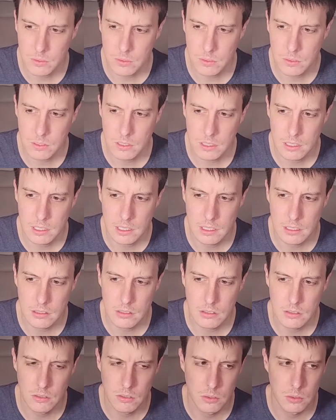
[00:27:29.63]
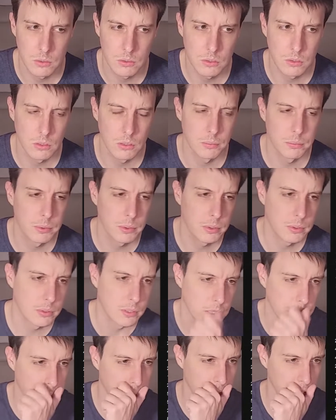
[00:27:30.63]
What do you need to do to a
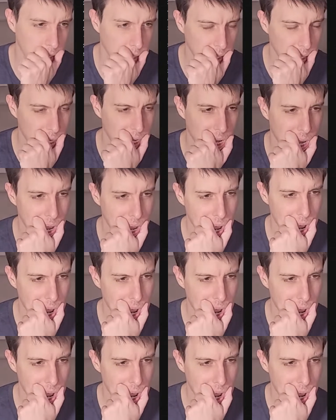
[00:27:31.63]
property?